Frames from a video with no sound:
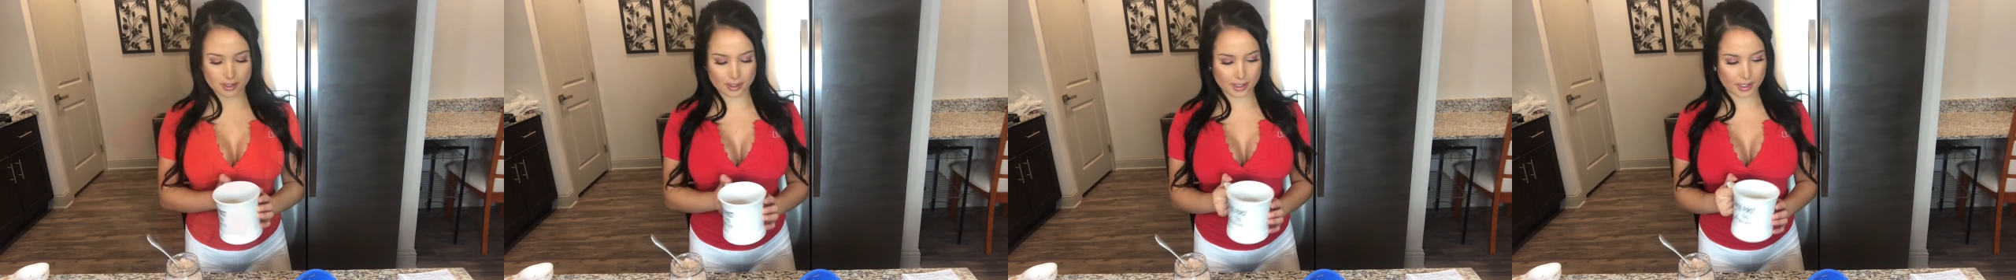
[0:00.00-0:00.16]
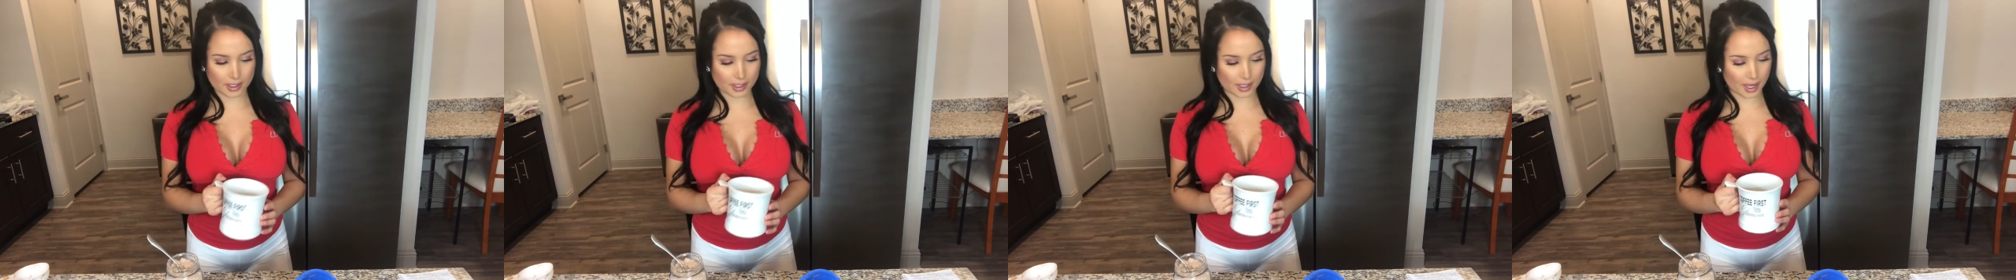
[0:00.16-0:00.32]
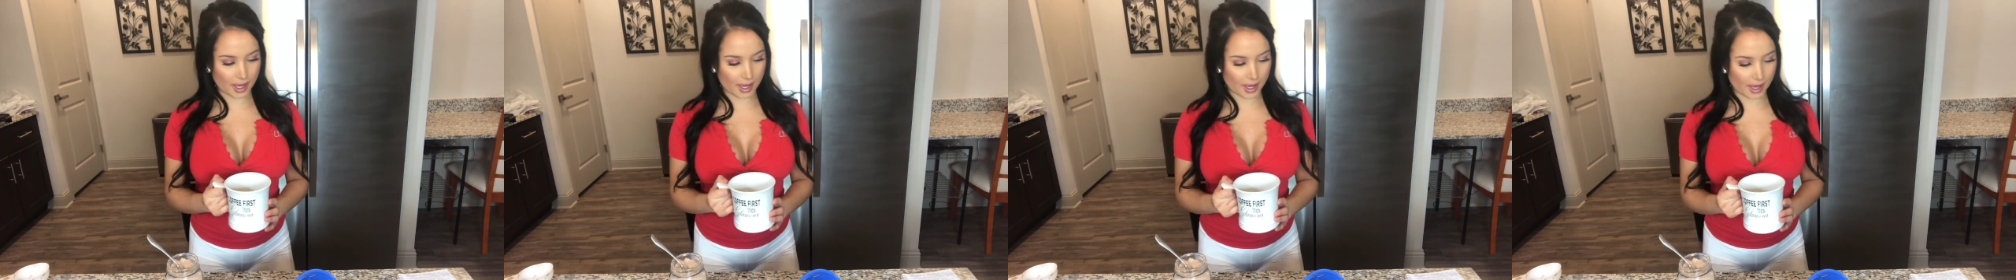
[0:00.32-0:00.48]

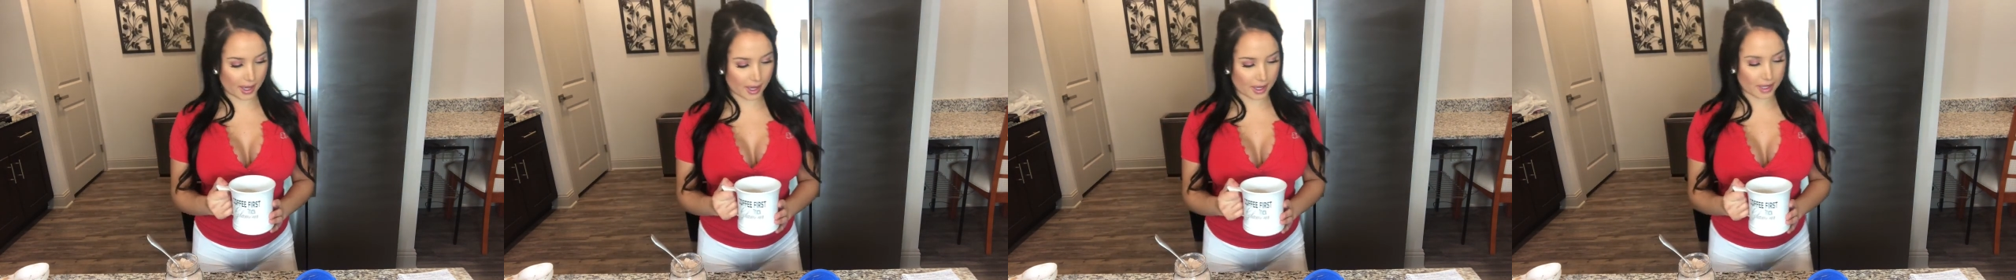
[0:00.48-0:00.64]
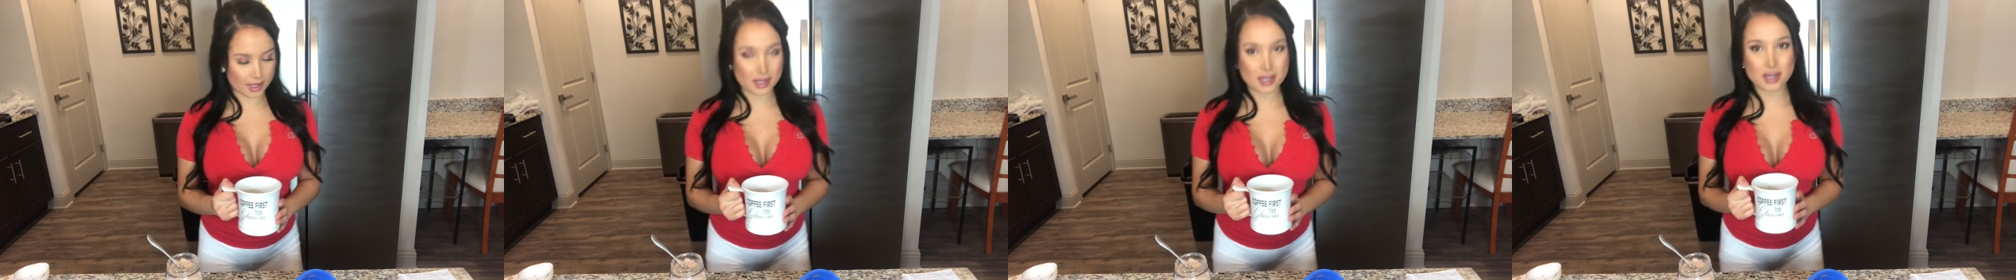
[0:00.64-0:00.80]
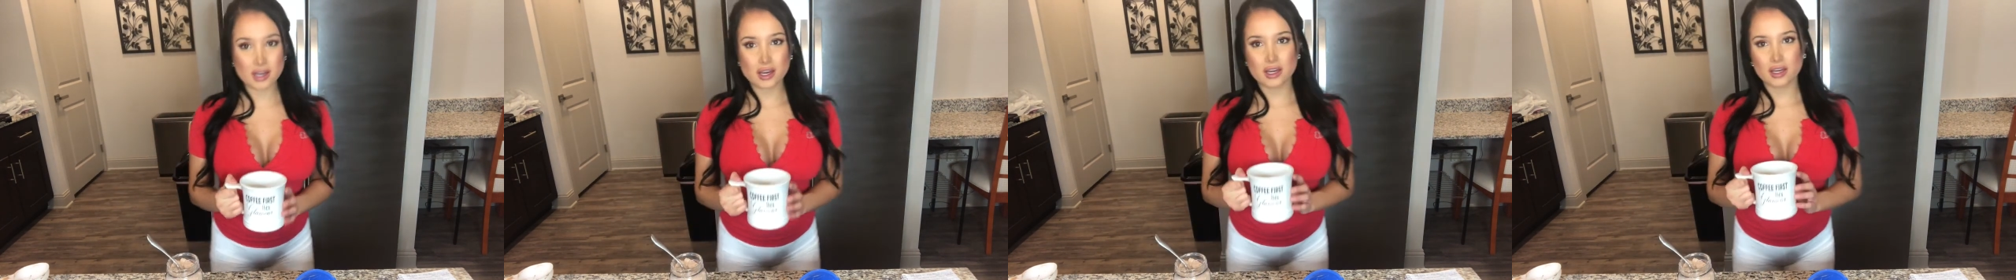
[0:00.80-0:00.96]
And
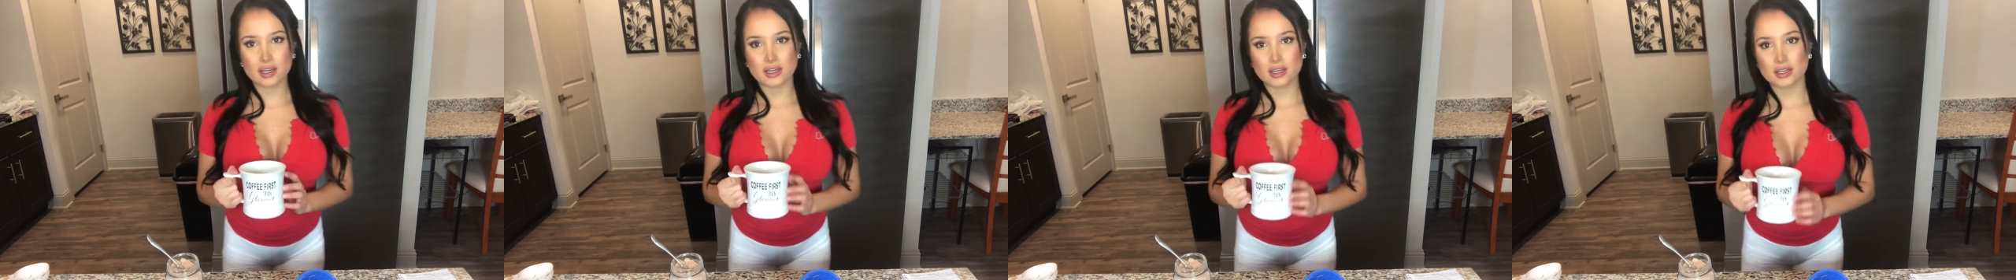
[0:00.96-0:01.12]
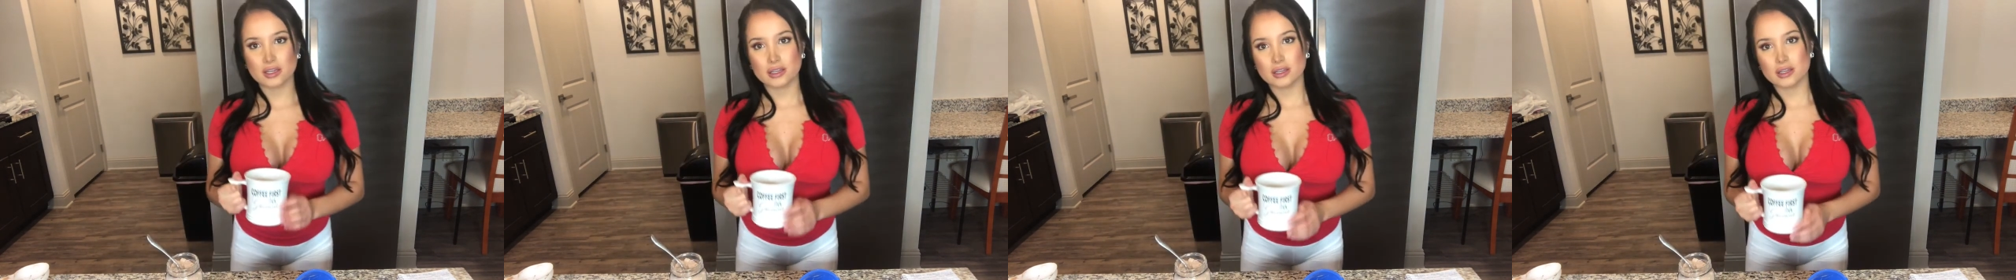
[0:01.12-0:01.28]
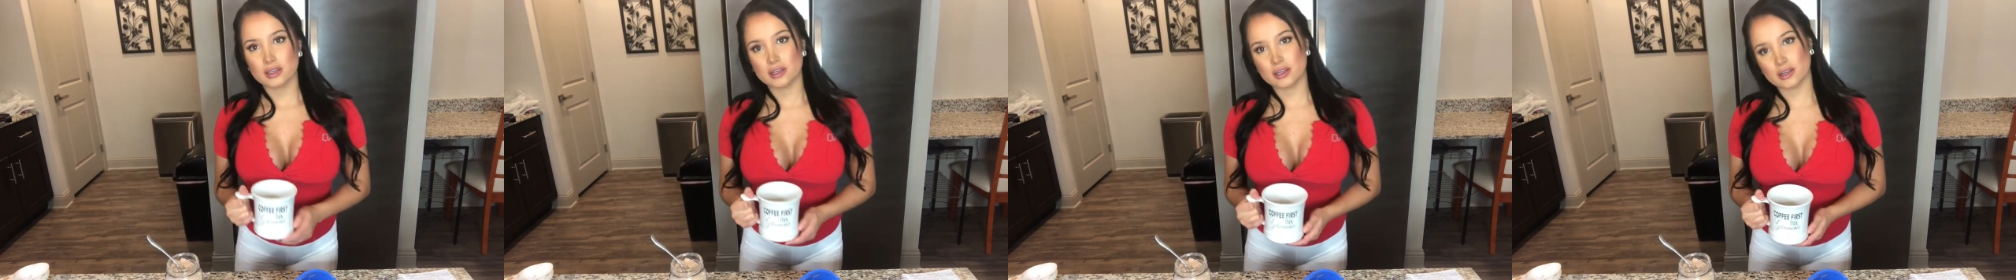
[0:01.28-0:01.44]
add
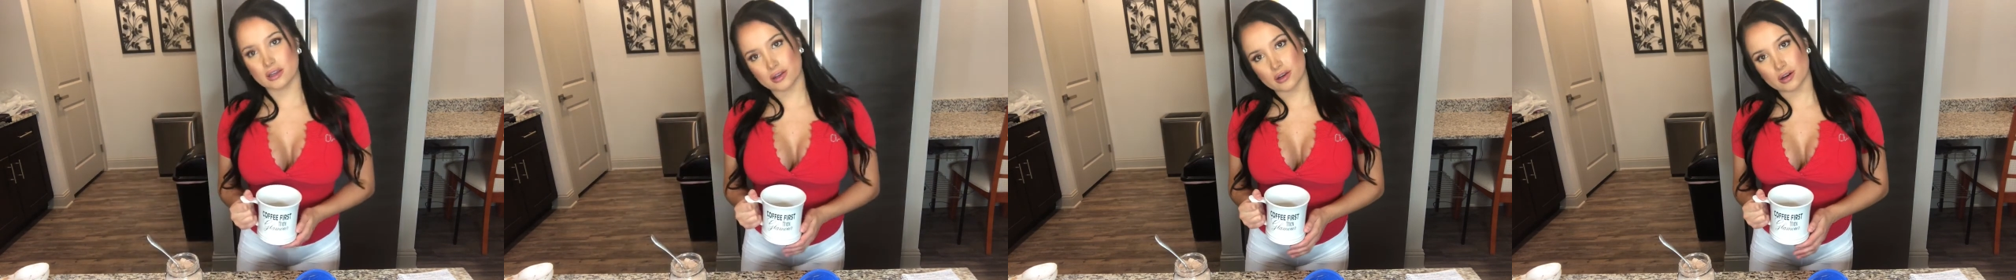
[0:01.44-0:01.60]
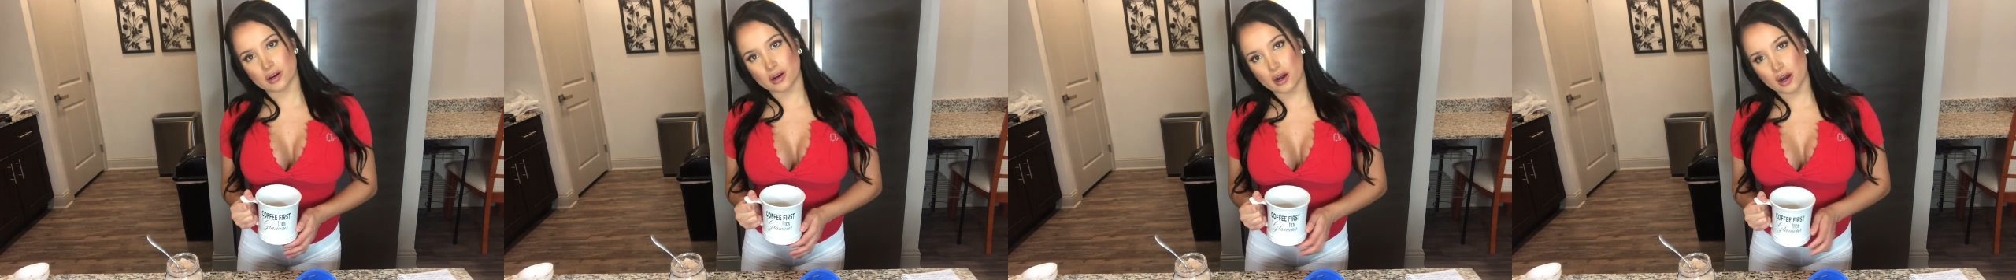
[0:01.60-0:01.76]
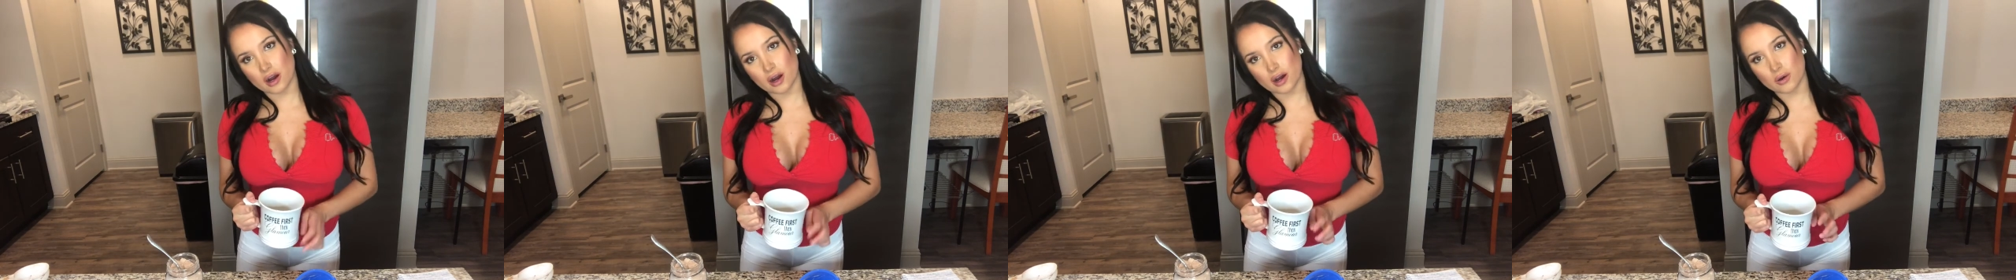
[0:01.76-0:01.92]

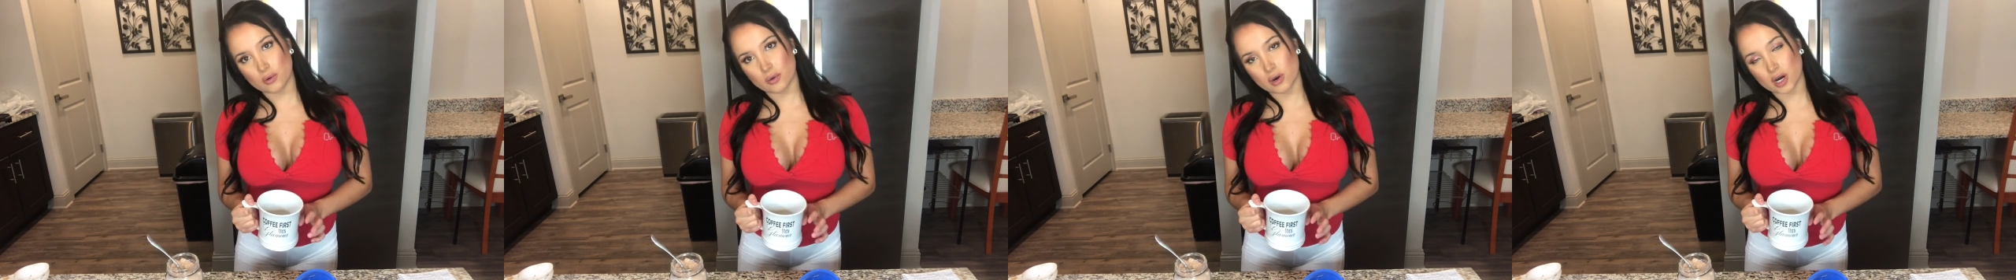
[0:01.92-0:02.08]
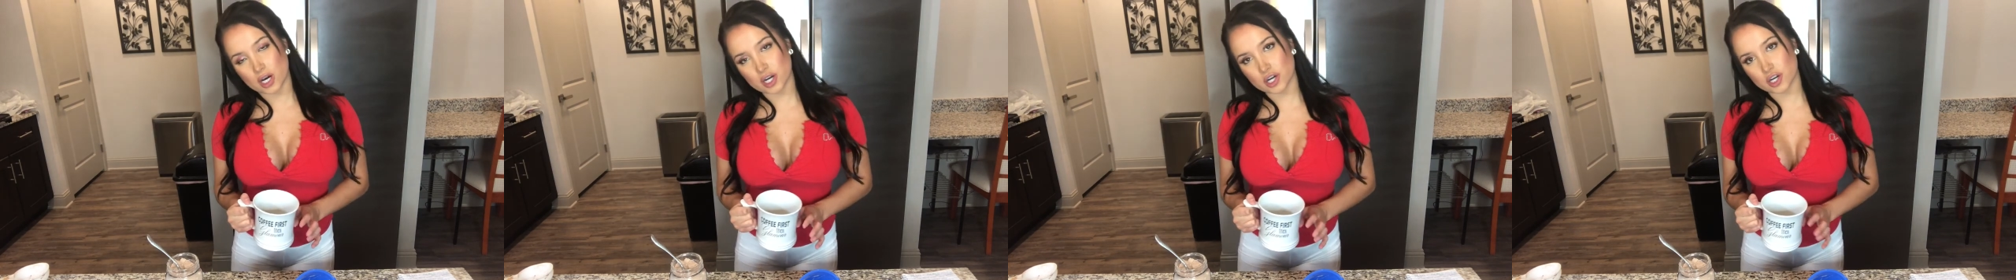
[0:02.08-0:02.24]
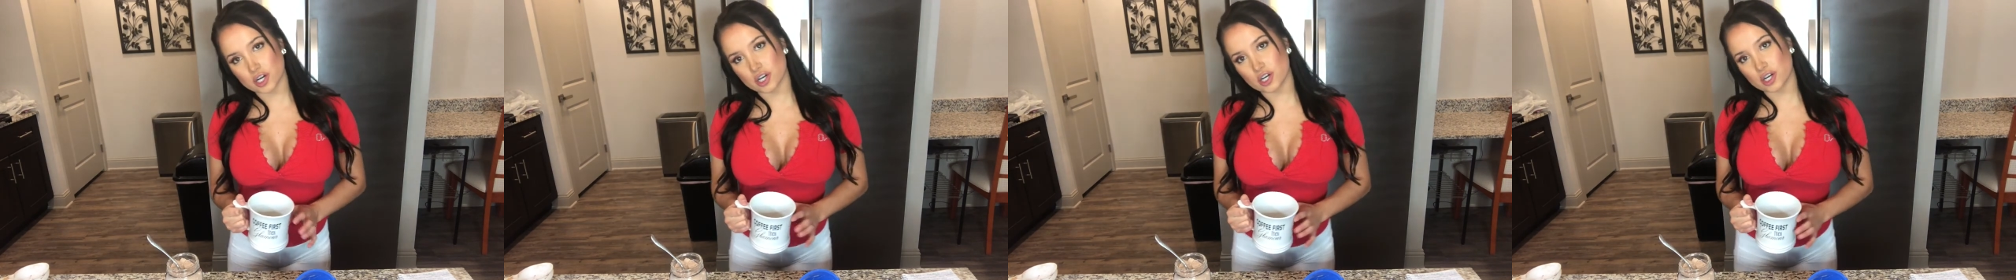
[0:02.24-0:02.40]
either hot
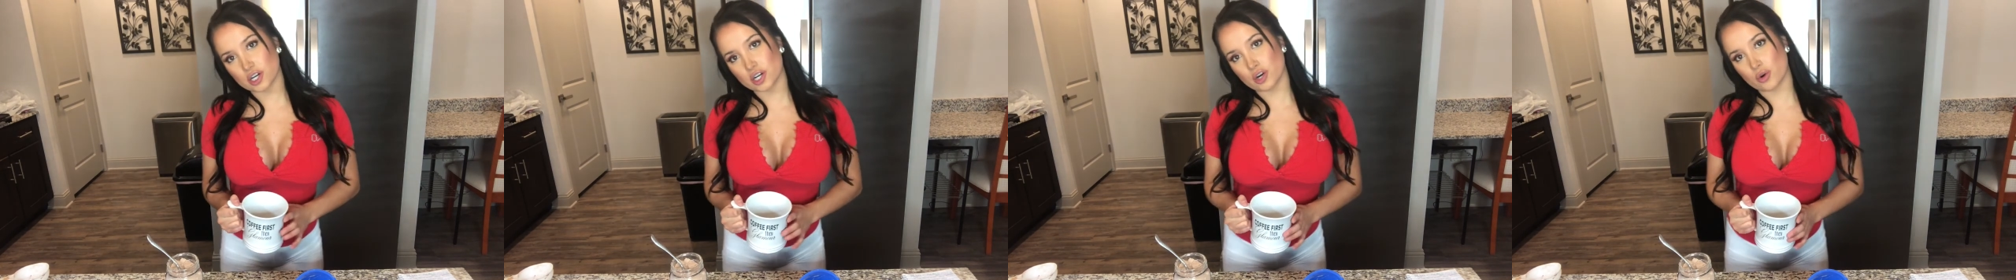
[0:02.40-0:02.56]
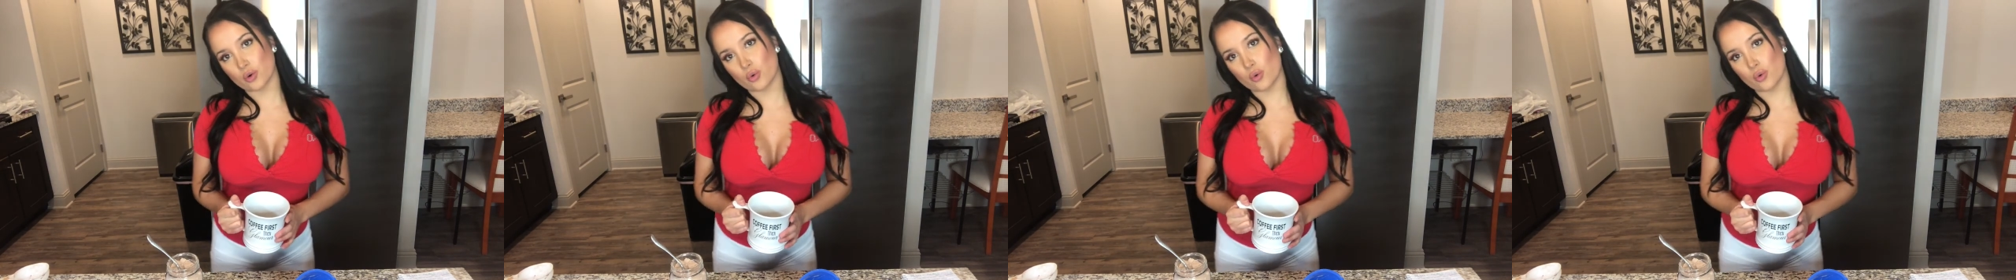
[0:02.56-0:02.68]
water